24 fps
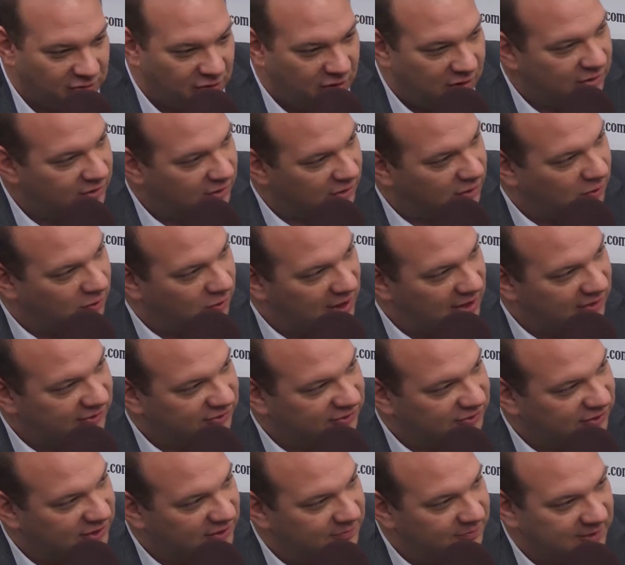longer
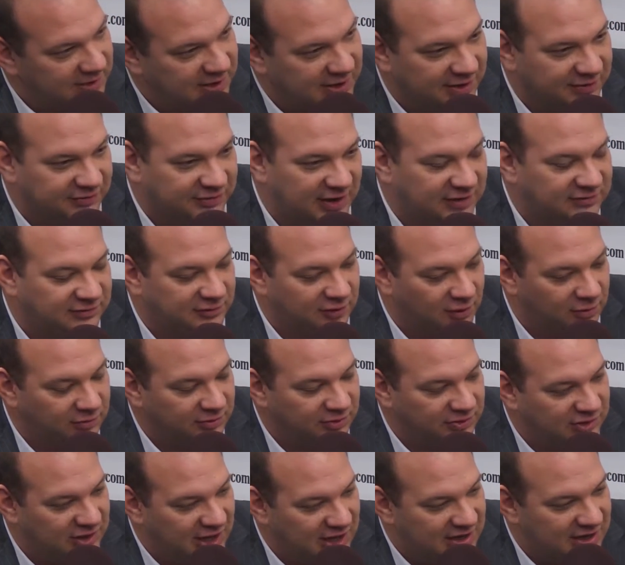question because I don't
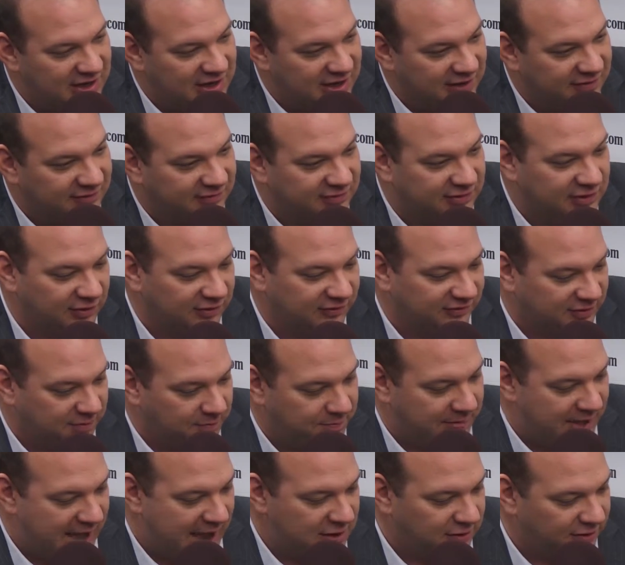think there's the
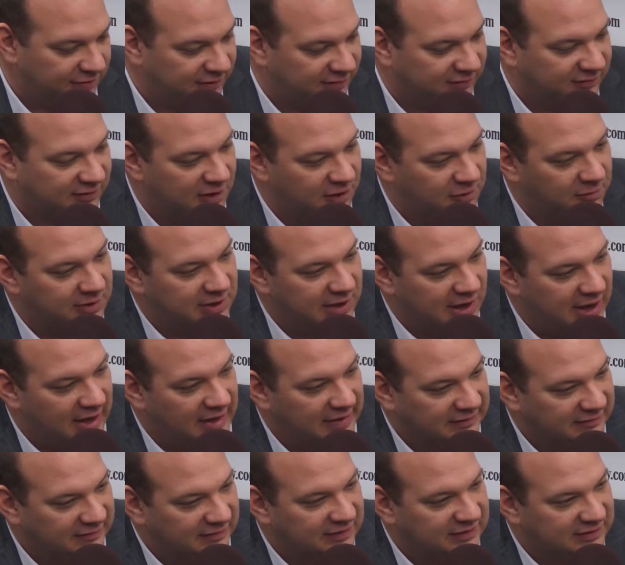battle that's going
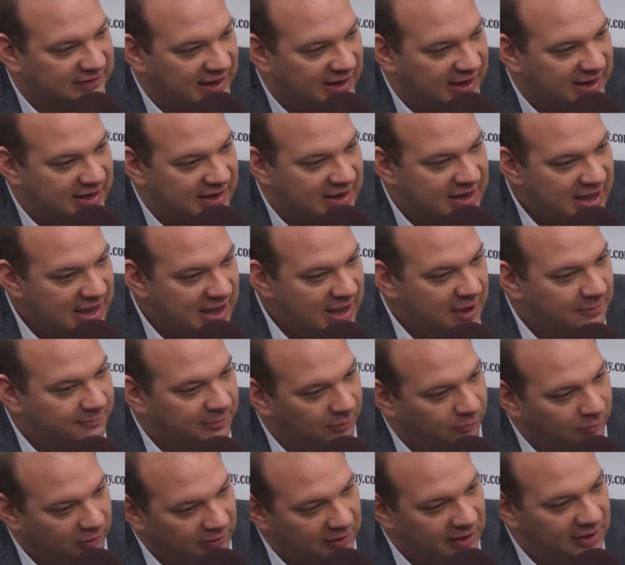on today, but
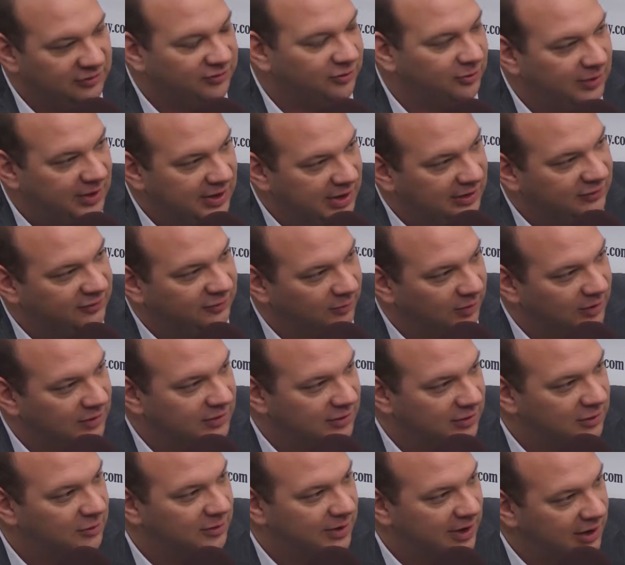we're entering into a
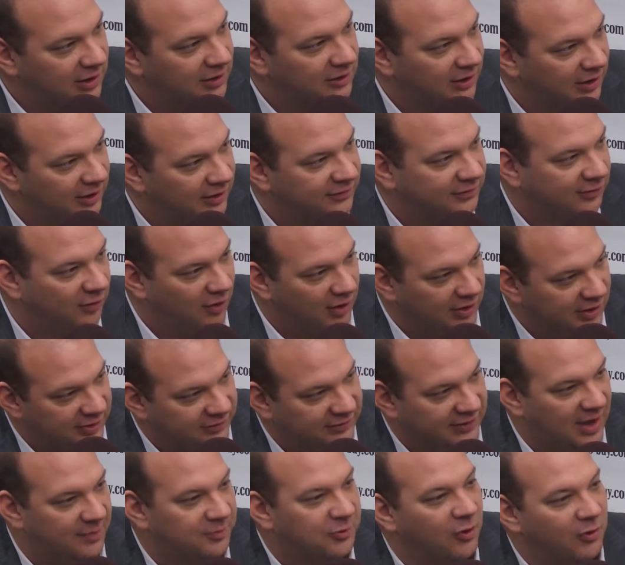new era. As long as
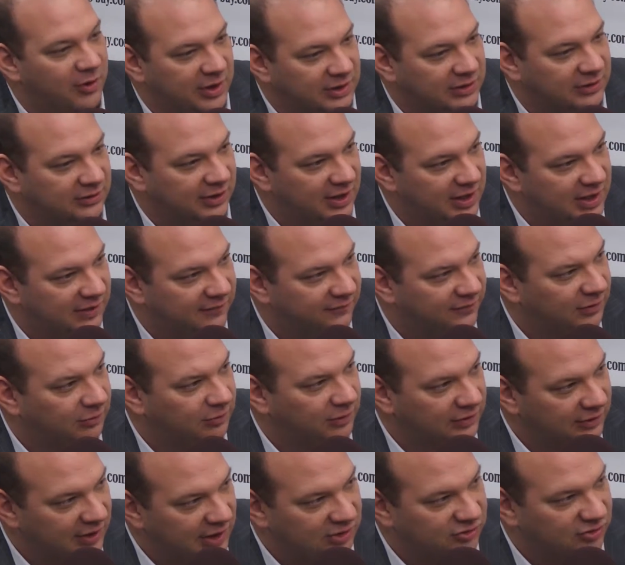I'm going to live, the
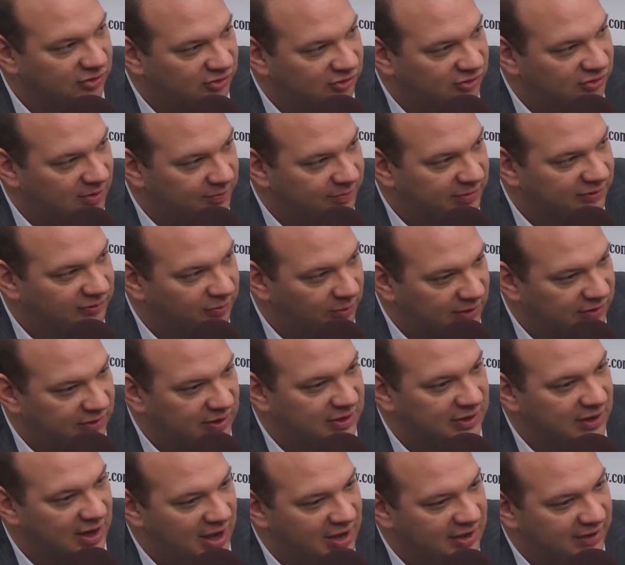relationship between the
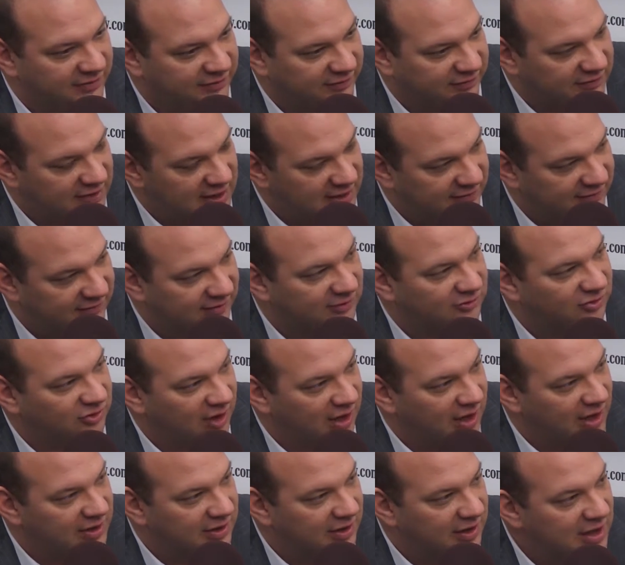United States and
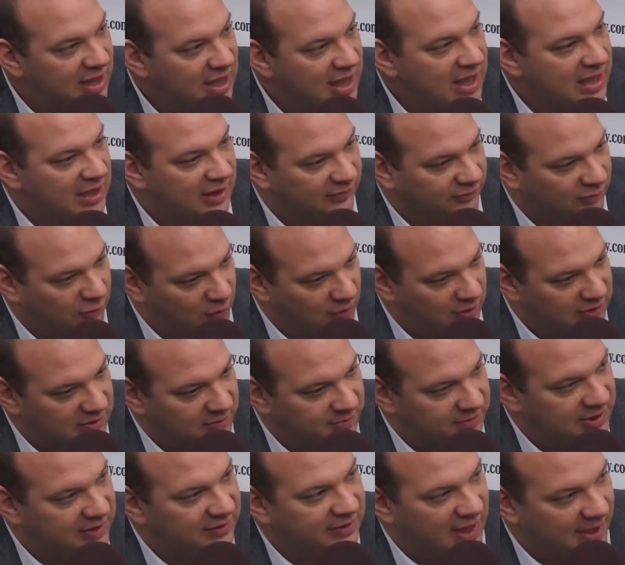China is going to
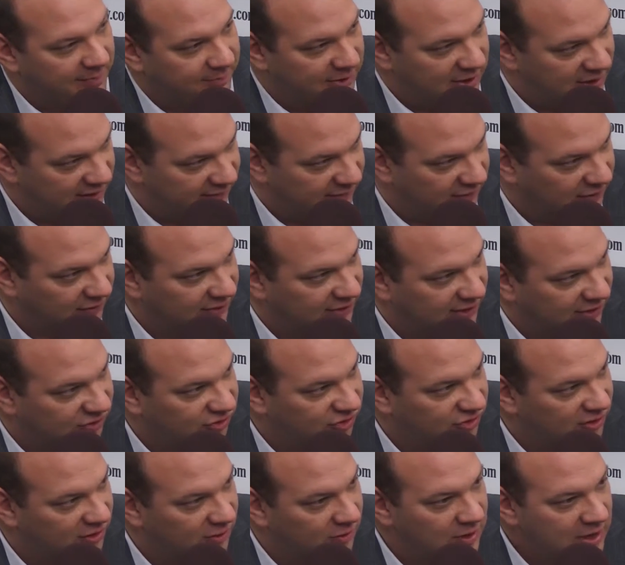be that pivotal
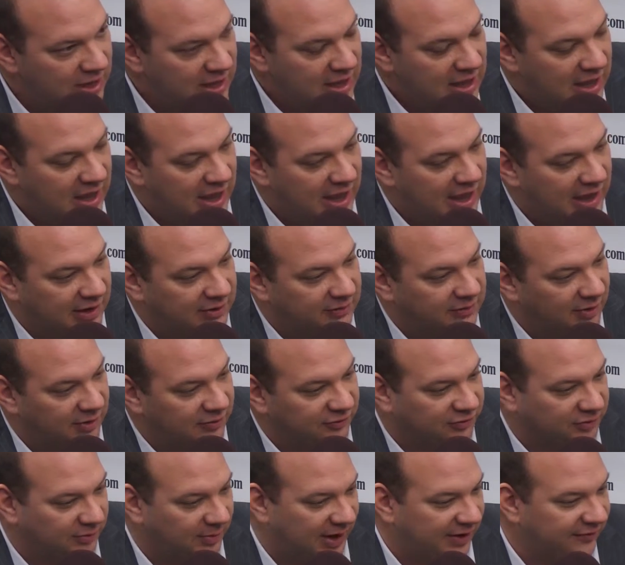issue. And
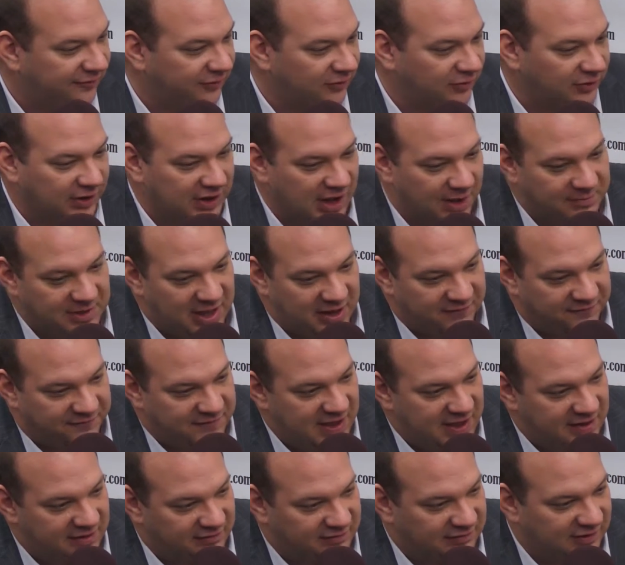so I'm not a
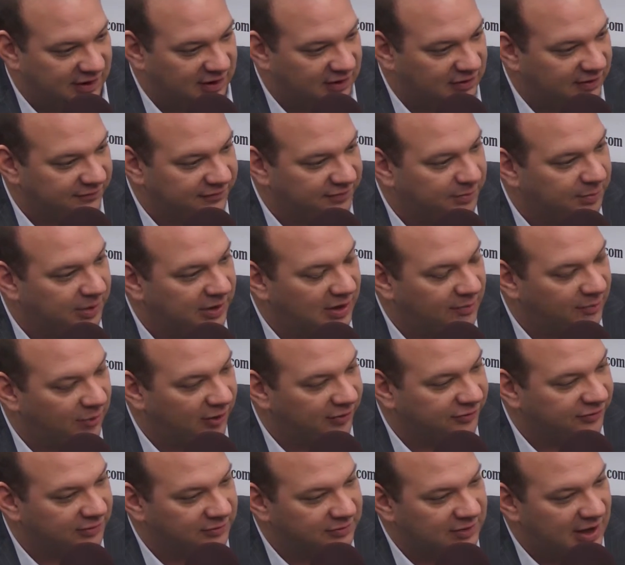fan of tariffs, but I'm
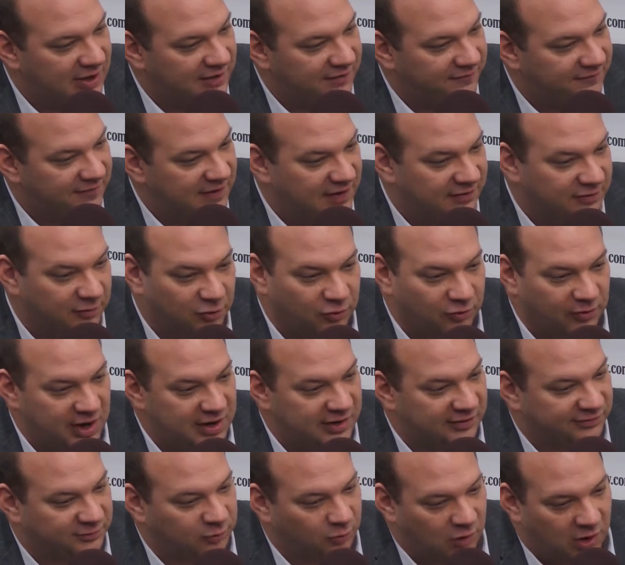also not a fan. The
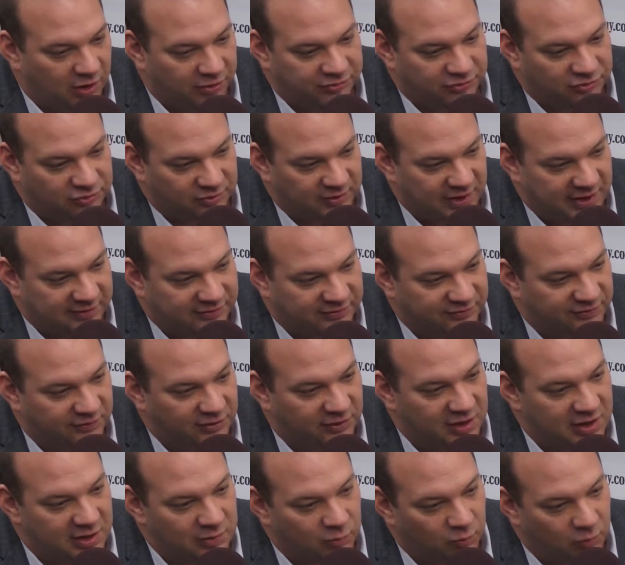greatest wealth
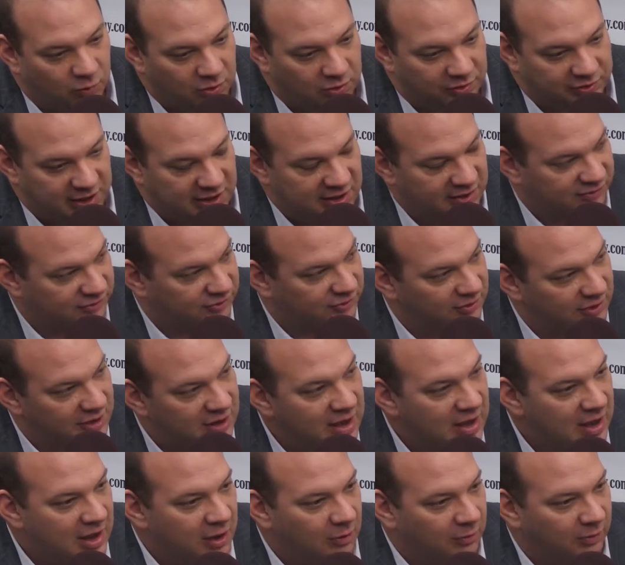transfer in world history
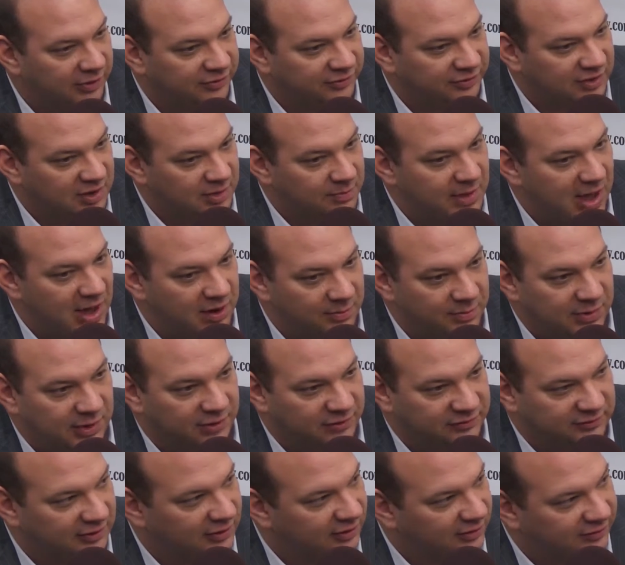was the amount of
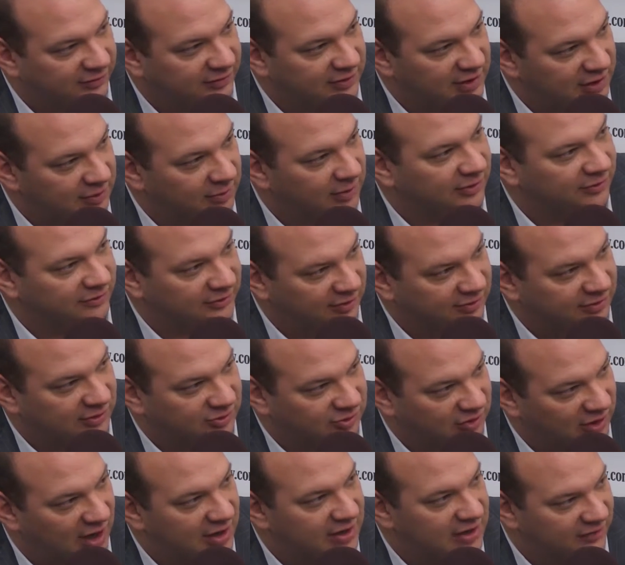military secrets that the
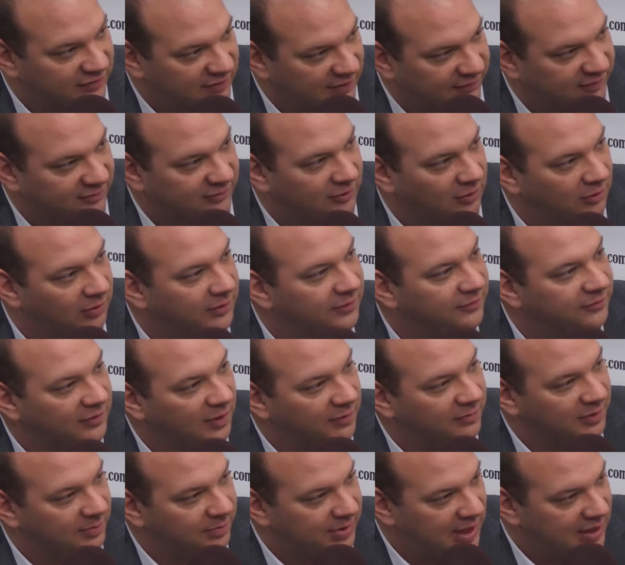Chinese have stolen
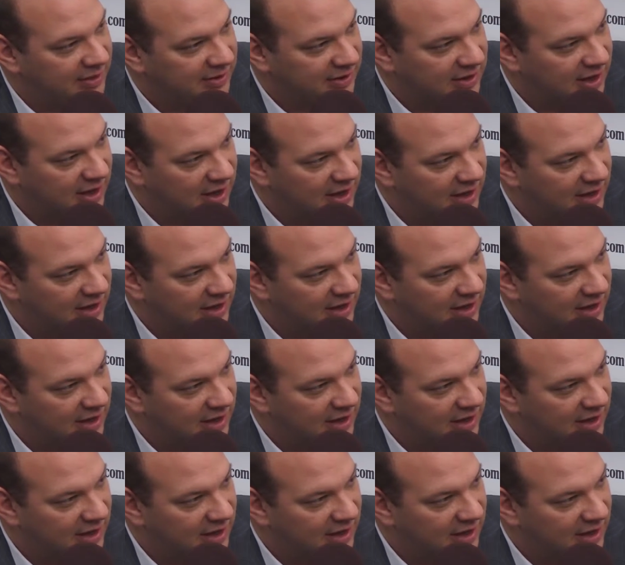from the Pentagon.